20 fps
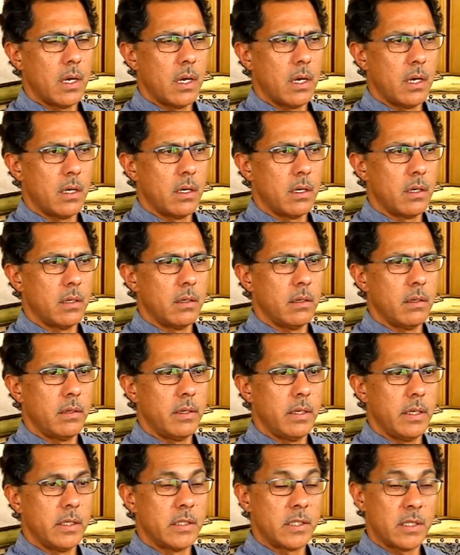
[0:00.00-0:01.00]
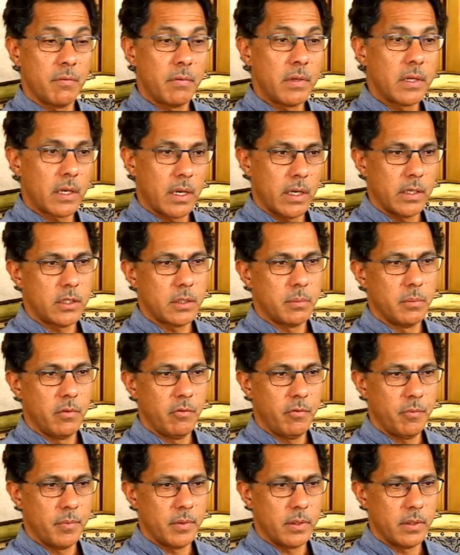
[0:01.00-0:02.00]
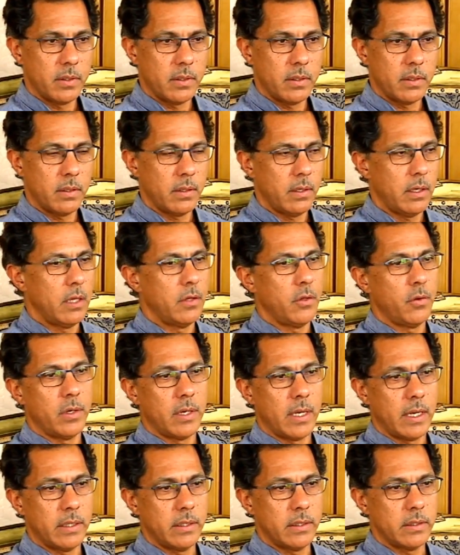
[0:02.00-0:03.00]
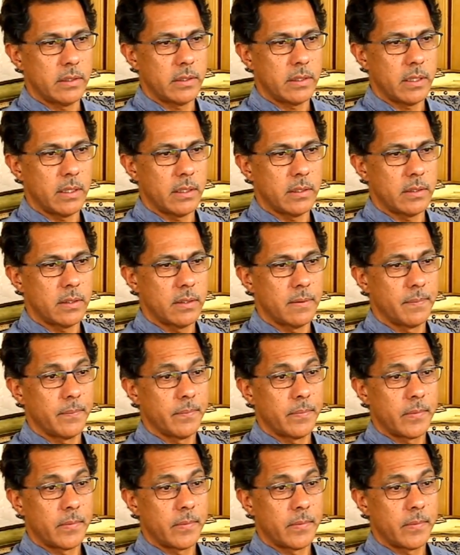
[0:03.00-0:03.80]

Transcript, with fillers: uh, the civil rights movement in the United States